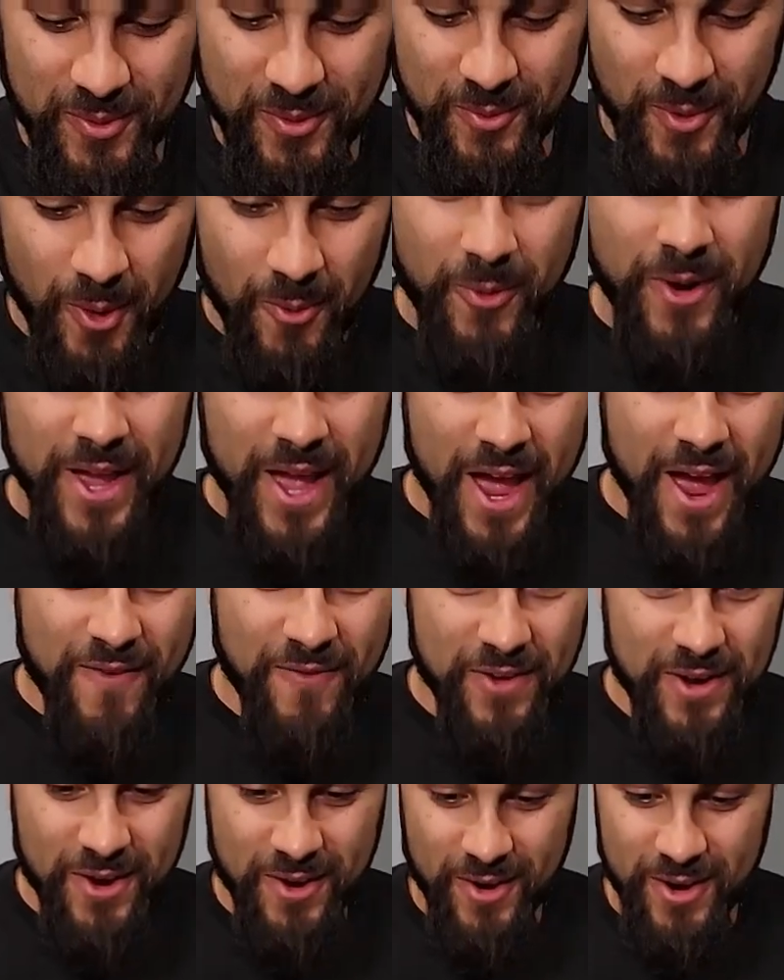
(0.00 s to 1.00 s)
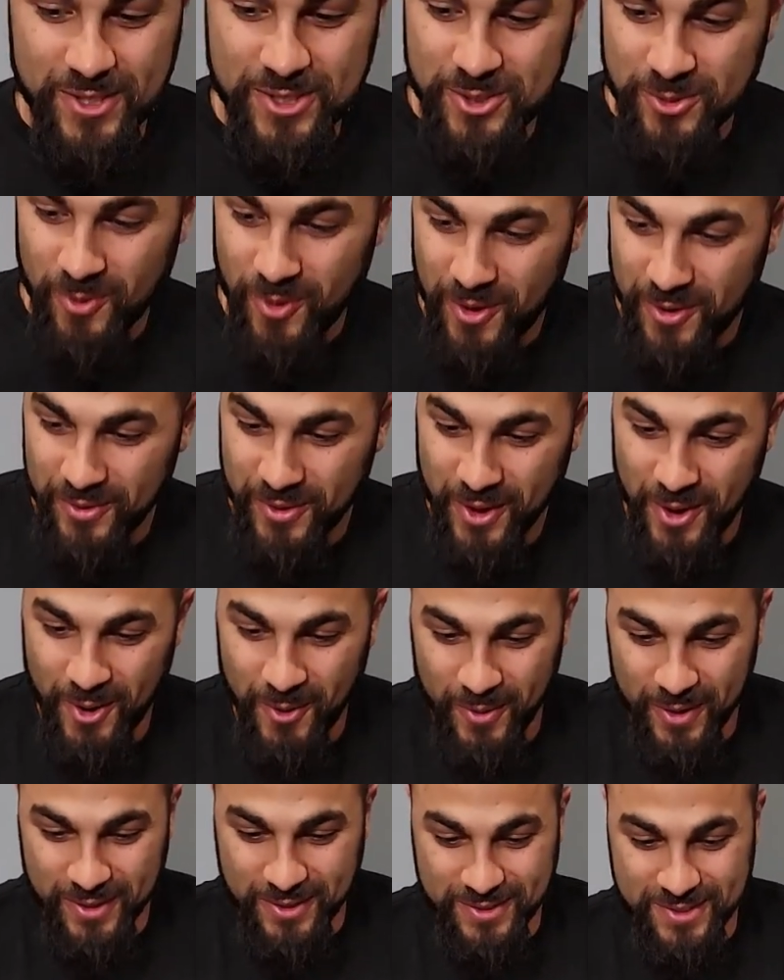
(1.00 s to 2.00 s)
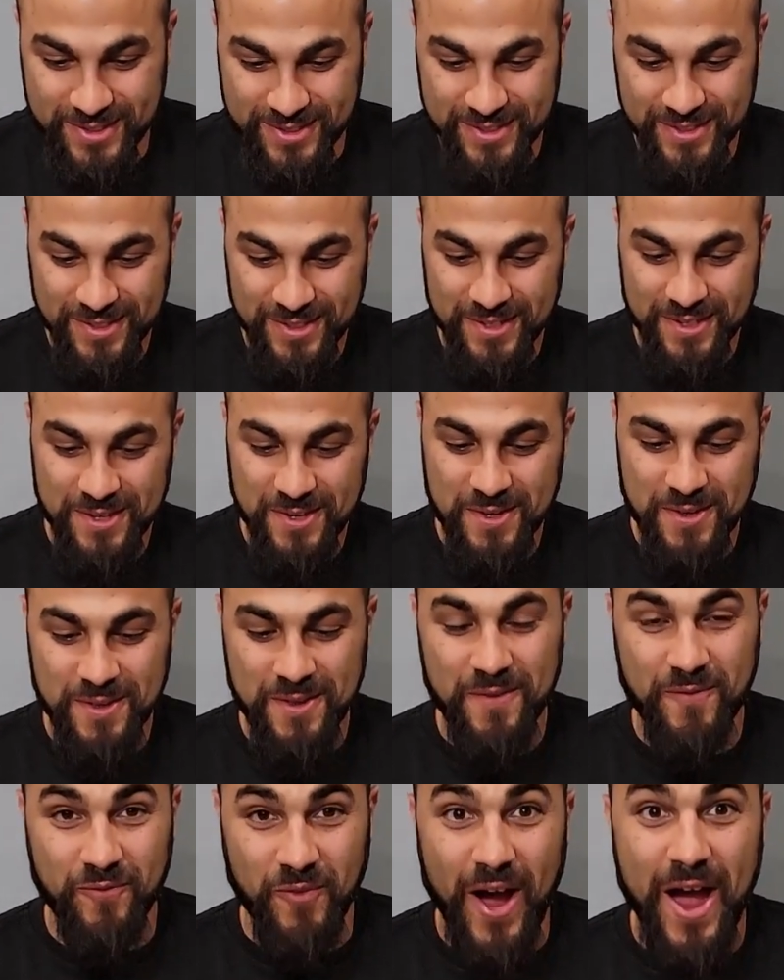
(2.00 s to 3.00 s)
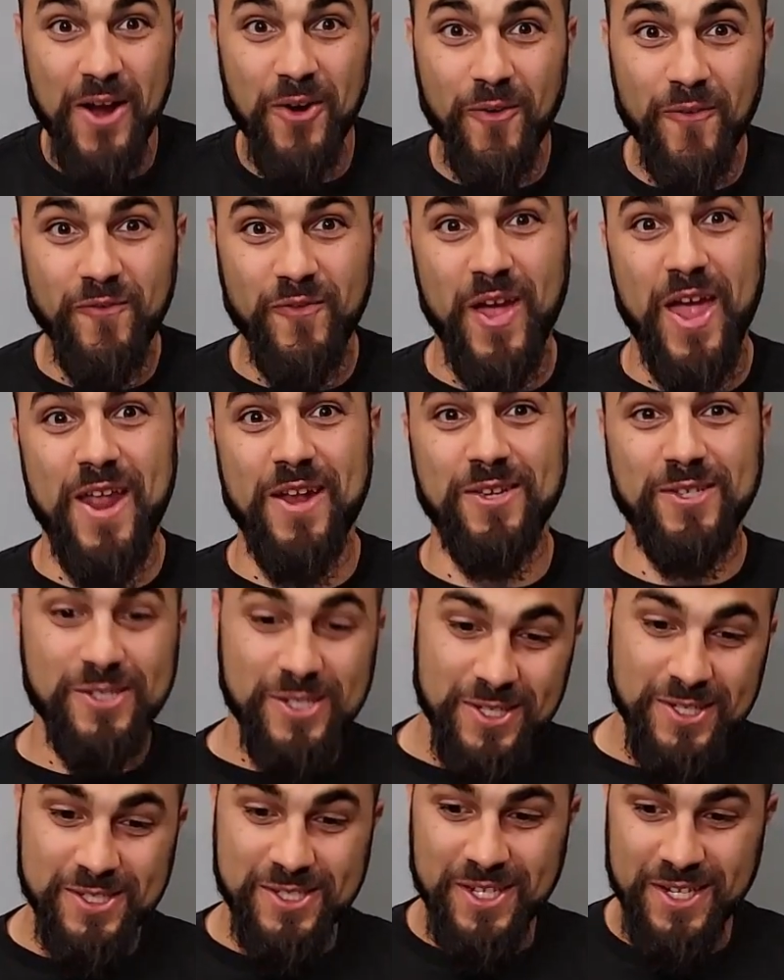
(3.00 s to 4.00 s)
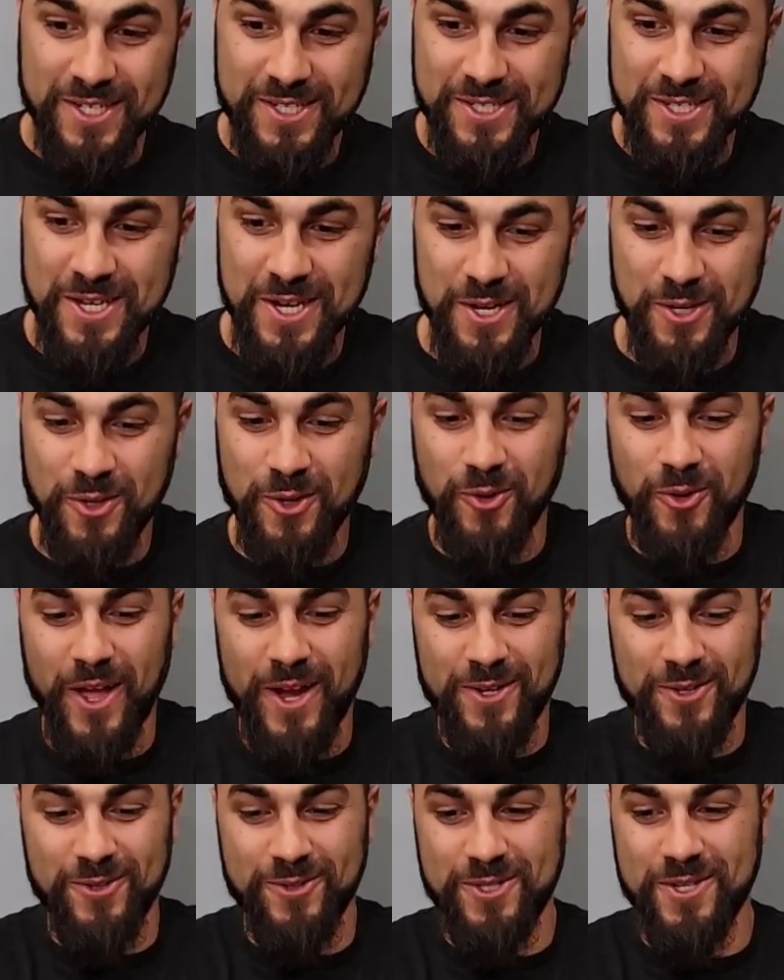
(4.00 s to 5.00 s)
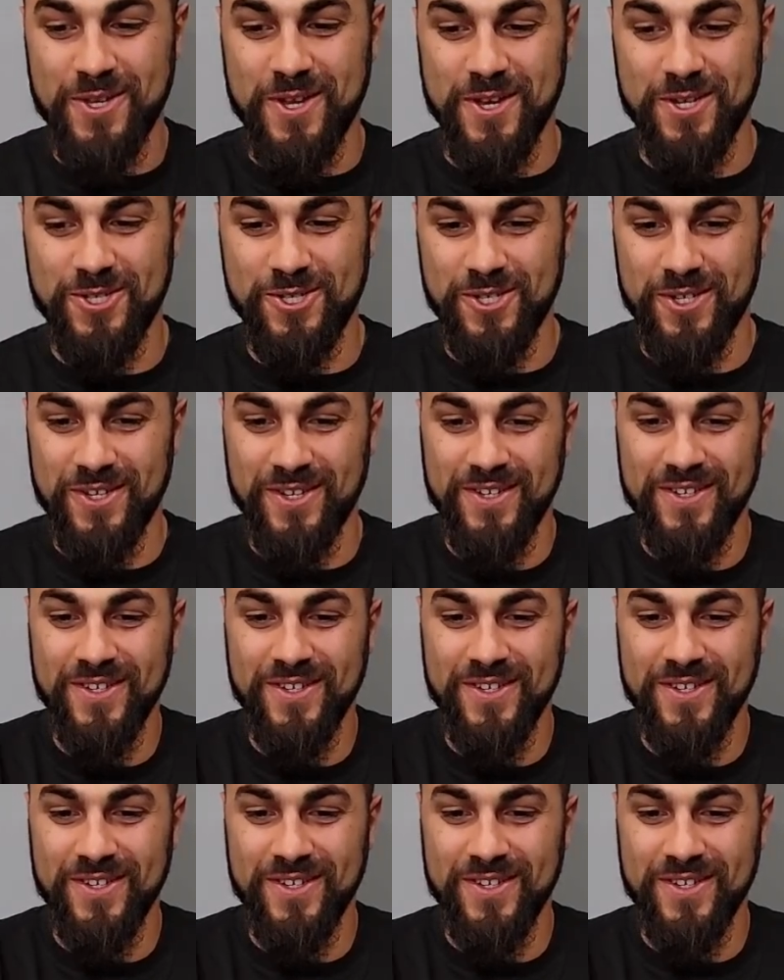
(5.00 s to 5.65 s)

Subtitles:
What we have here, as you all know, is Final Fantasy XVI Collector's Edition.